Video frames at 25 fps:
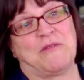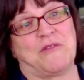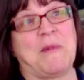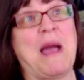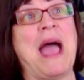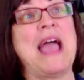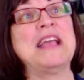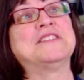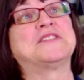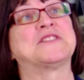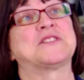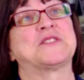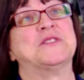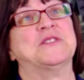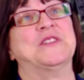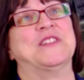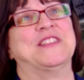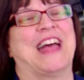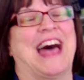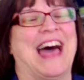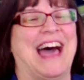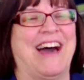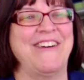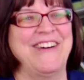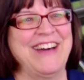from high school
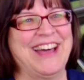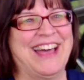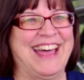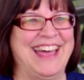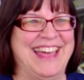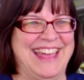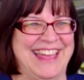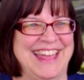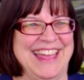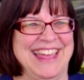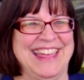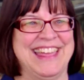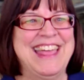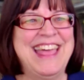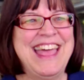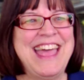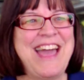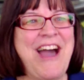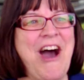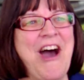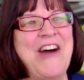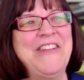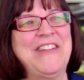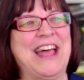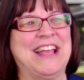now.
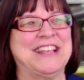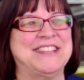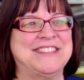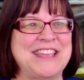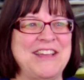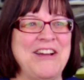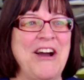Oh, I say,